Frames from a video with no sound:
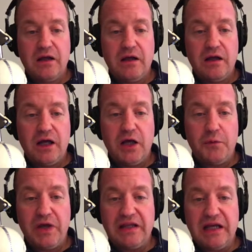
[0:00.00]

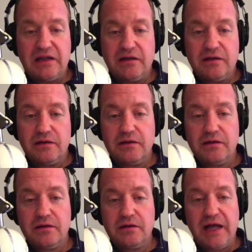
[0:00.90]
And then
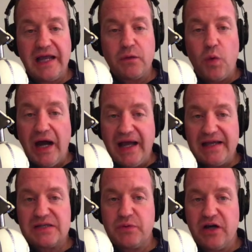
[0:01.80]

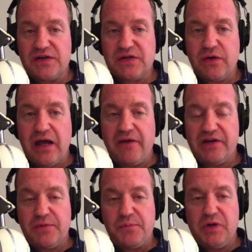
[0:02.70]
likewise, we also have
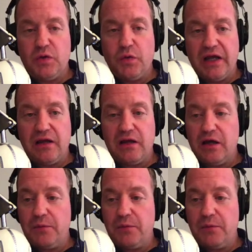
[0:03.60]
a deploy